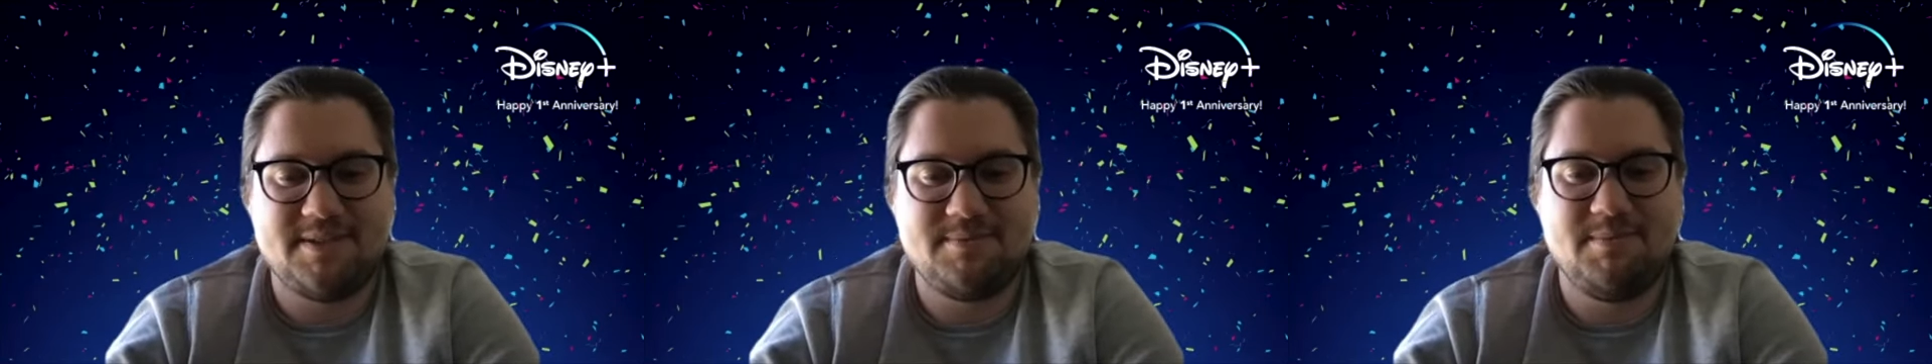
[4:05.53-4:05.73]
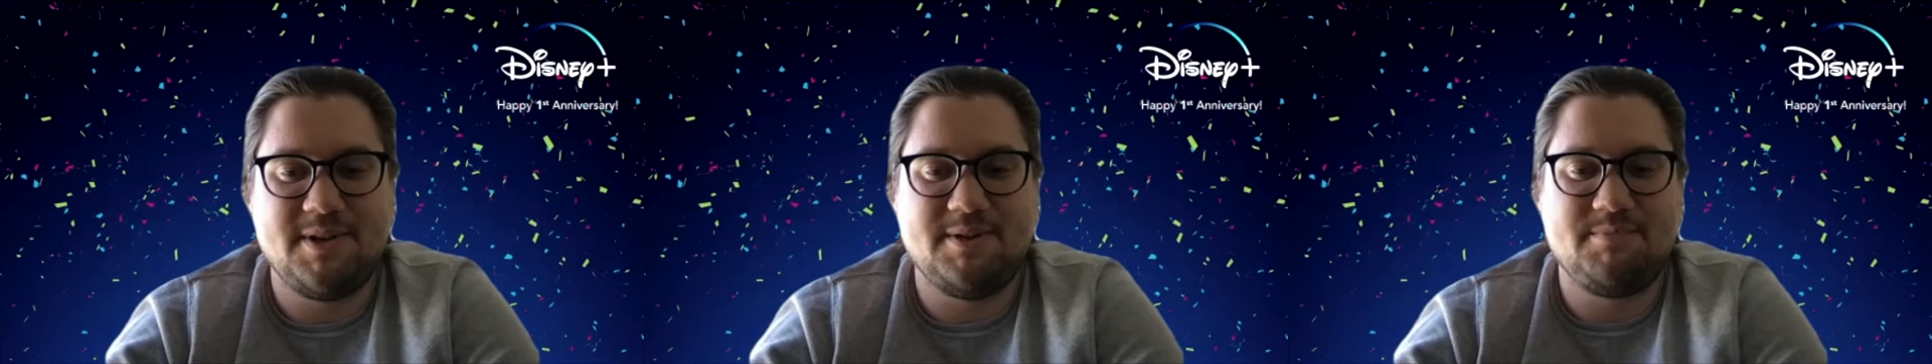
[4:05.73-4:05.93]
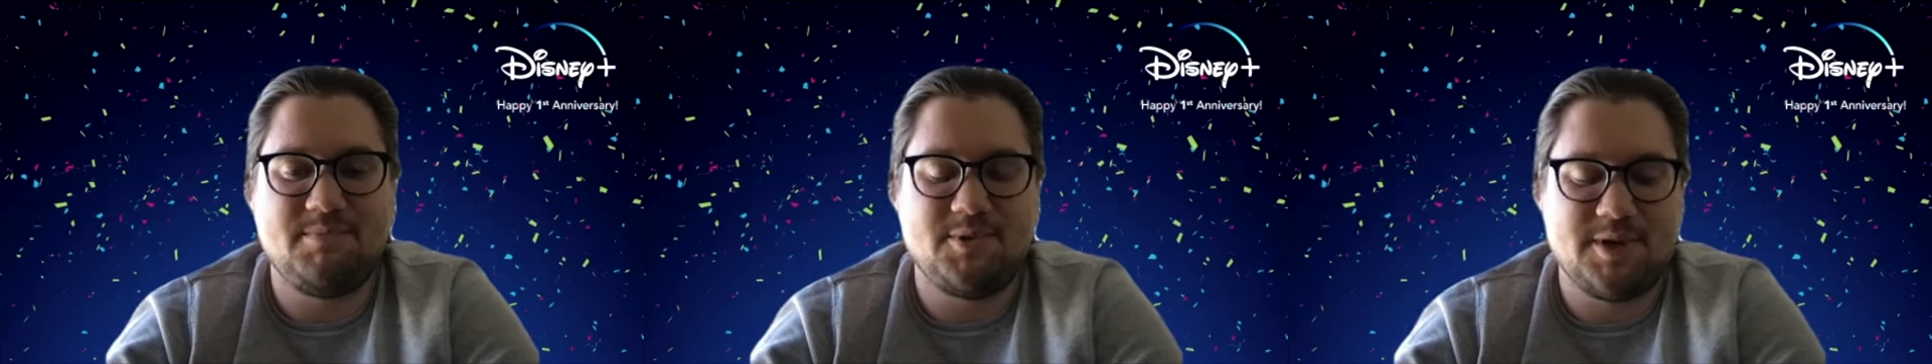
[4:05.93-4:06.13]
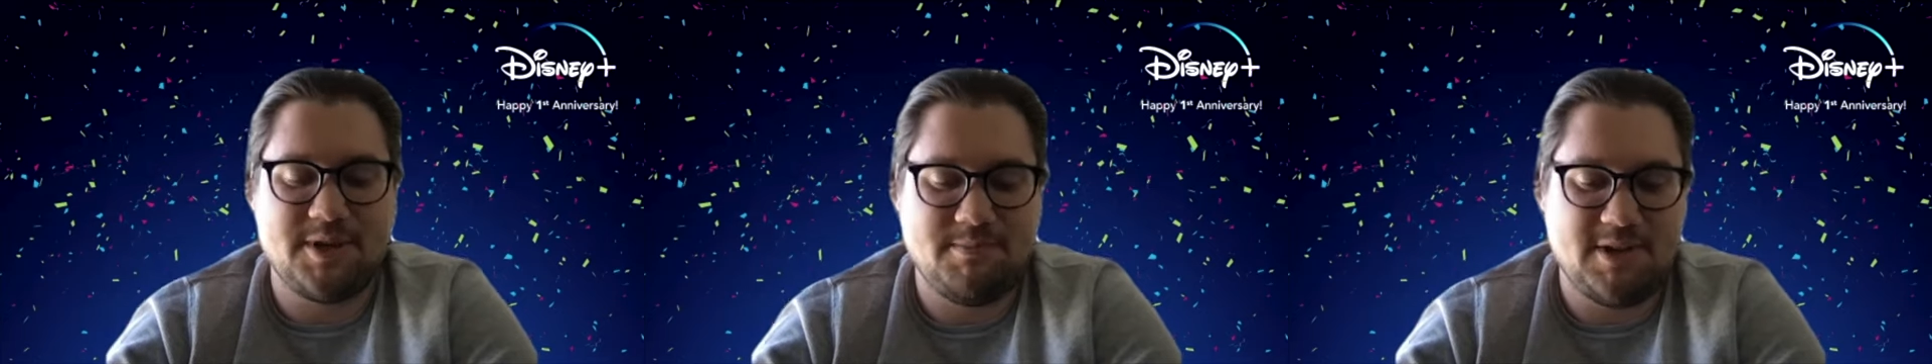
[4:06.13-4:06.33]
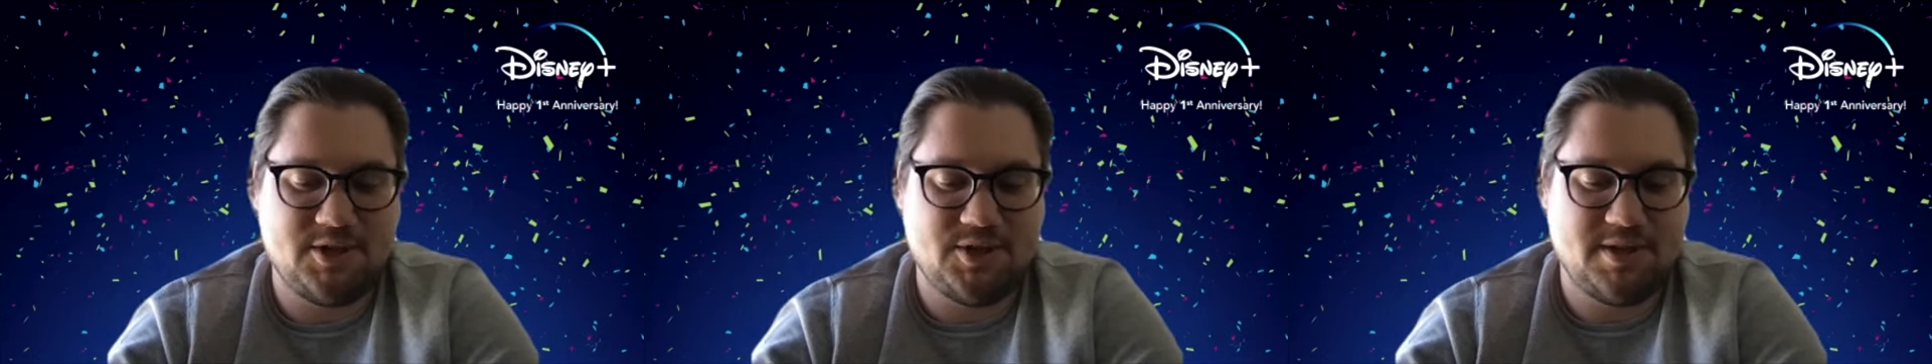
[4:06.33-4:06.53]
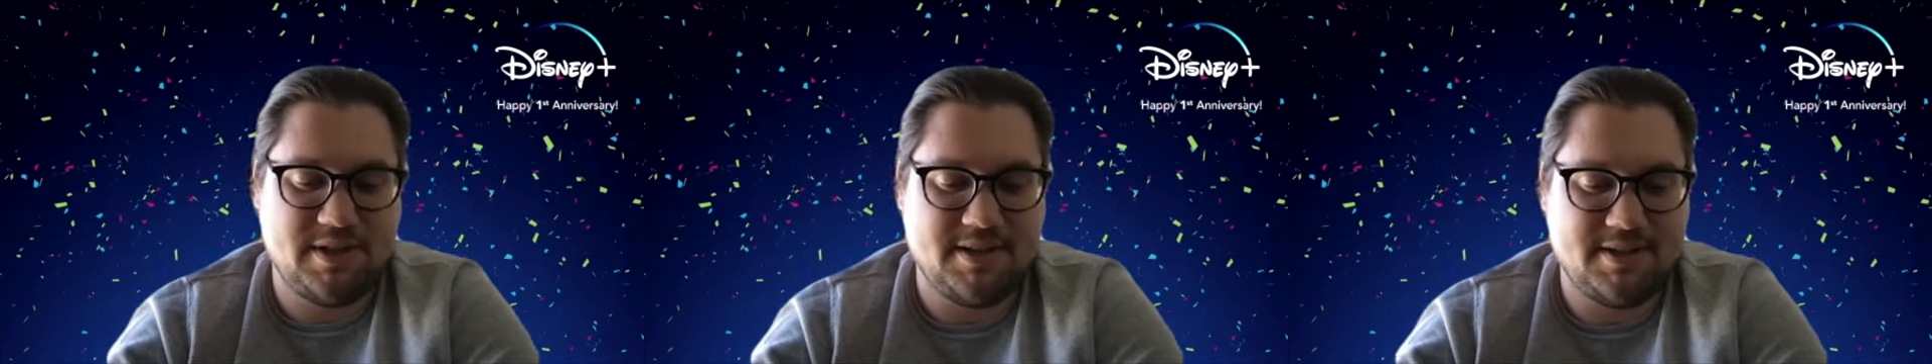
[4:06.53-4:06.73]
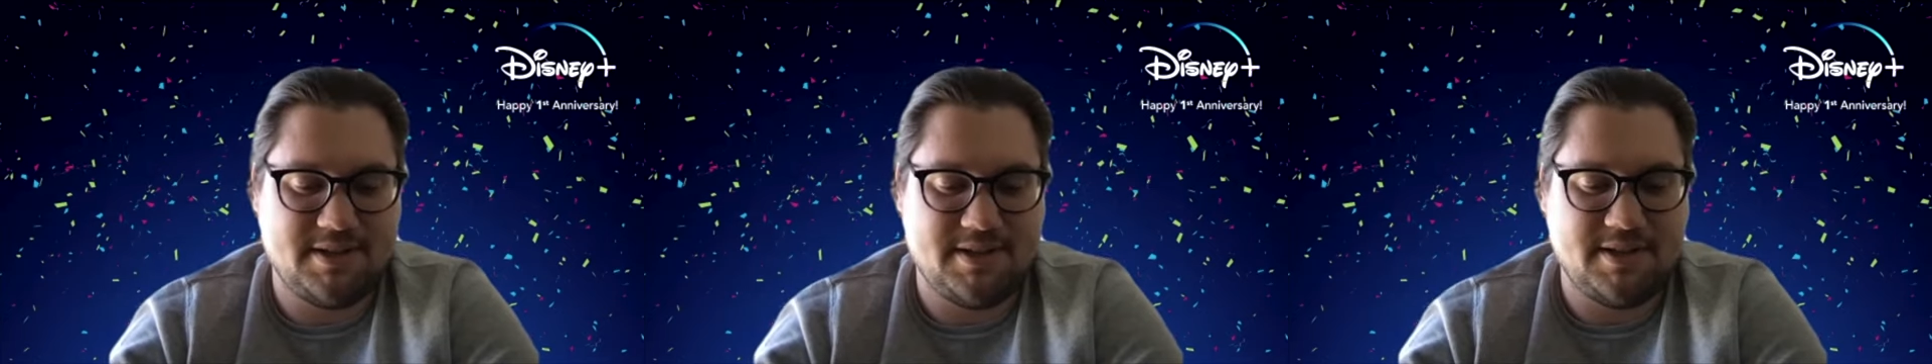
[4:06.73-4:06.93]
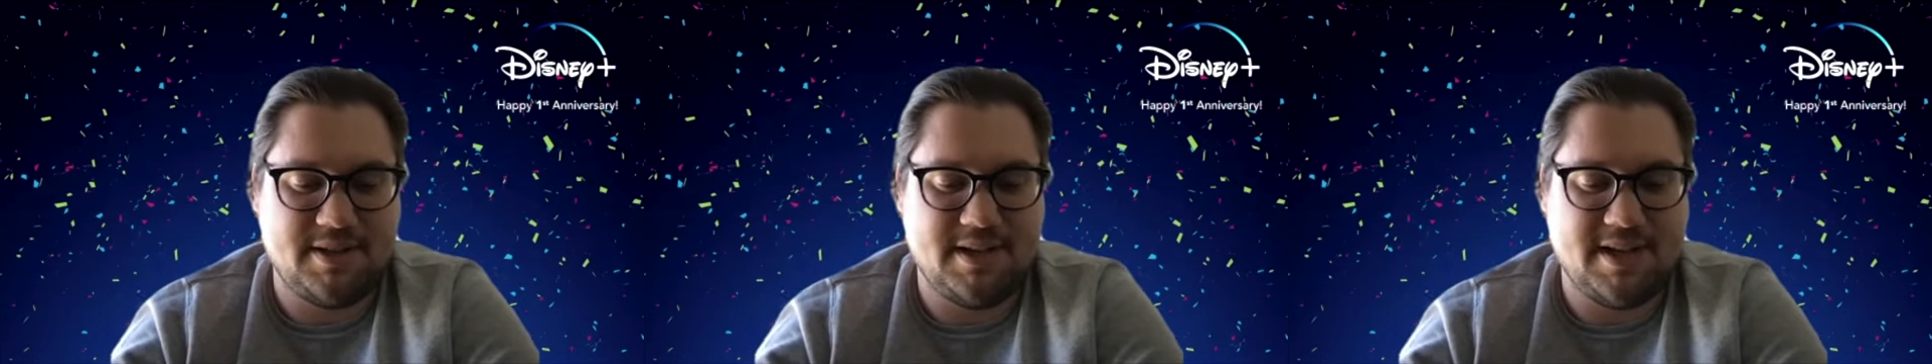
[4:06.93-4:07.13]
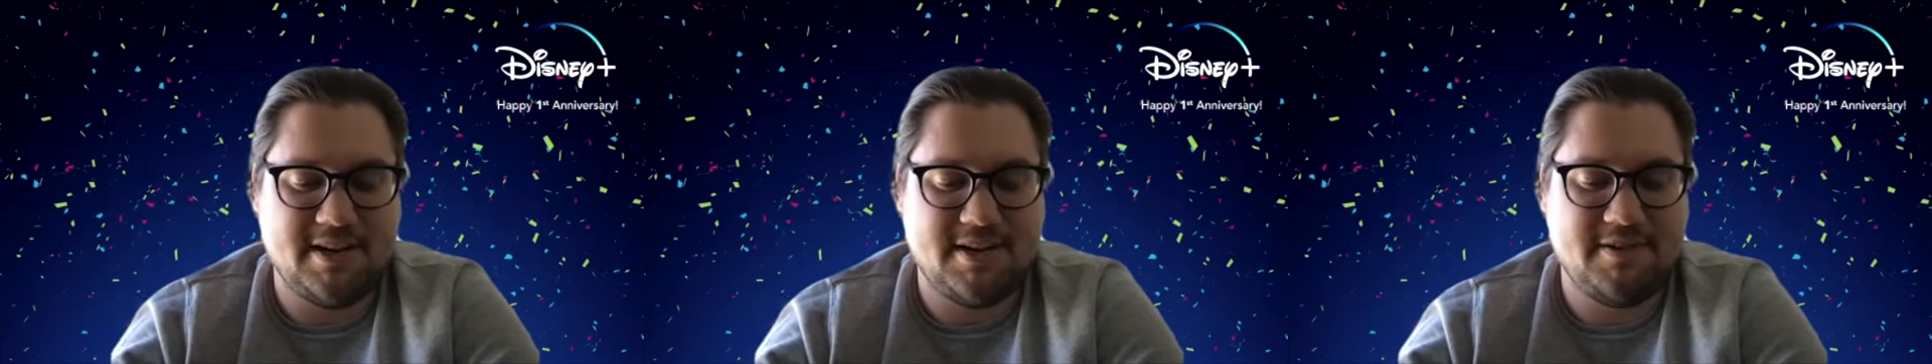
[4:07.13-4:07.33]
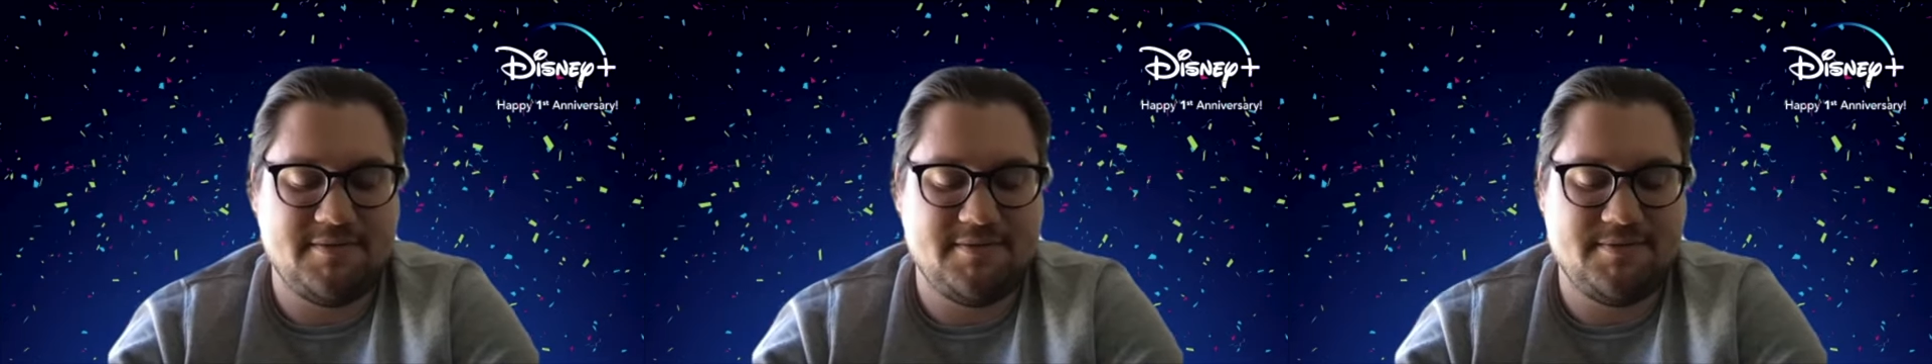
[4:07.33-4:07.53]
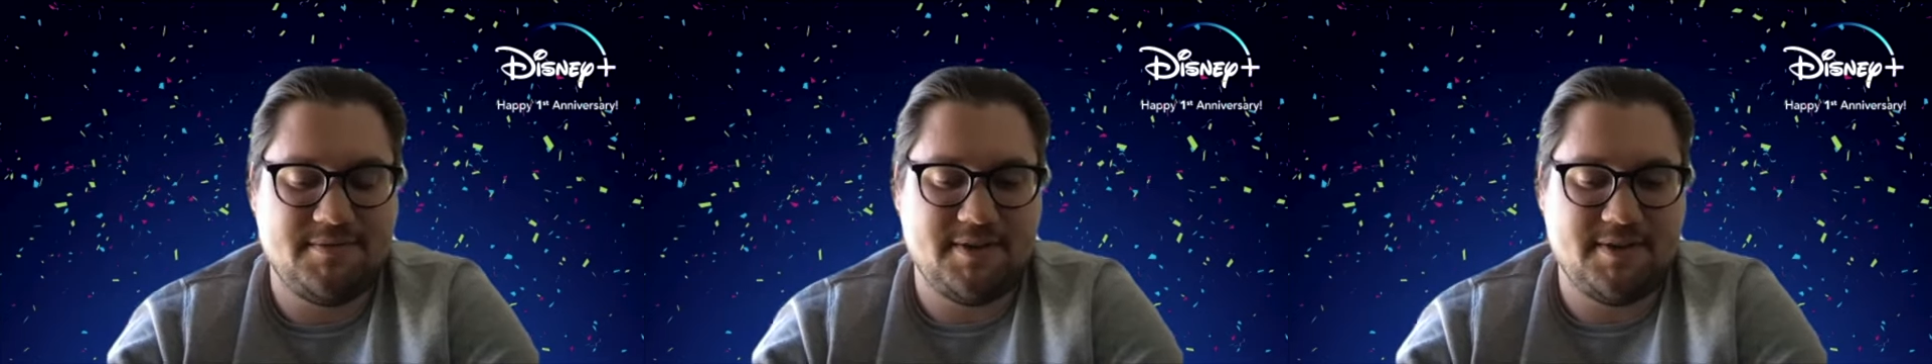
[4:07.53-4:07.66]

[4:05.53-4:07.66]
but pretty much there's a lot of